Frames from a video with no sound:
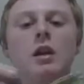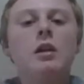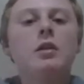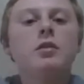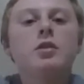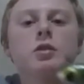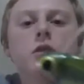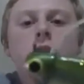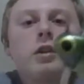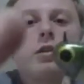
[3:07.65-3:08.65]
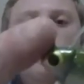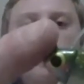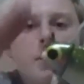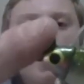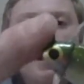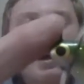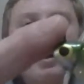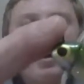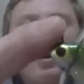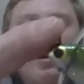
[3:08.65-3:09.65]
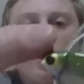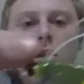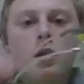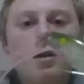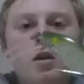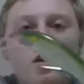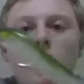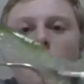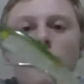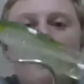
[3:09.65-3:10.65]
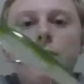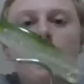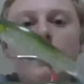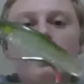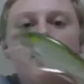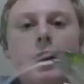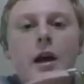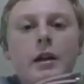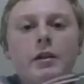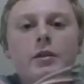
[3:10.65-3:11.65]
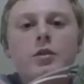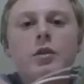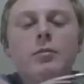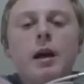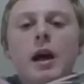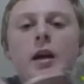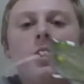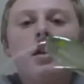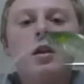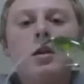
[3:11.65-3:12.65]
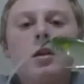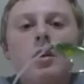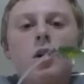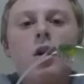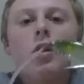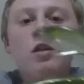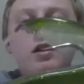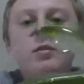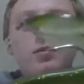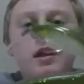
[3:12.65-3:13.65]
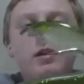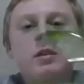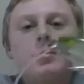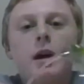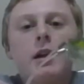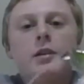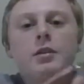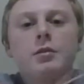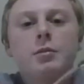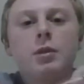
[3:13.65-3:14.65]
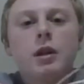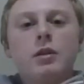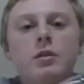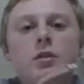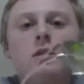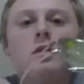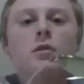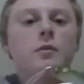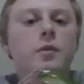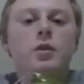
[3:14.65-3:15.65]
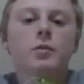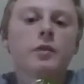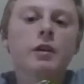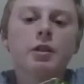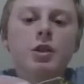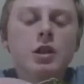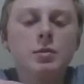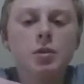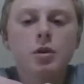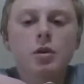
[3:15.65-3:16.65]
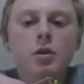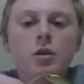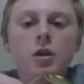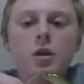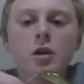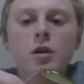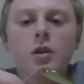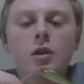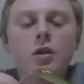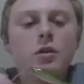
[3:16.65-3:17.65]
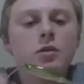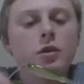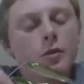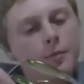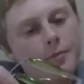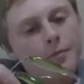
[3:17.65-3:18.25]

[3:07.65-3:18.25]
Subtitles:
it is just like a swim bait head with plastic bodies. You can buy all these plastic bodies to replace for very cheap. So,